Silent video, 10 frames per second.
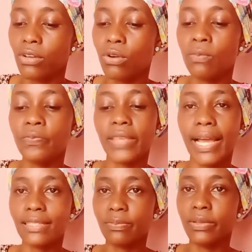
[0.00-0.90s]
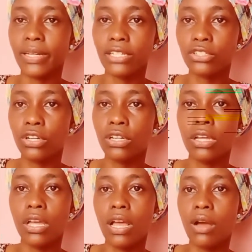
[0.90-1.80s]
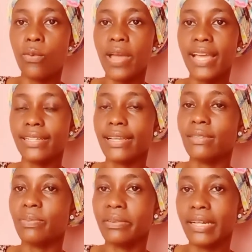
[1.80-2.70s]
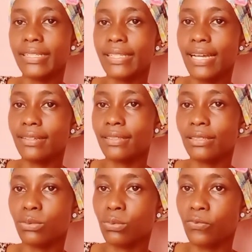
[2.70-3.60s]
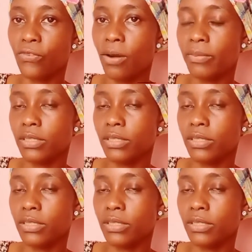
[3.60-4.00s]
aspiration, where it aspirates that formed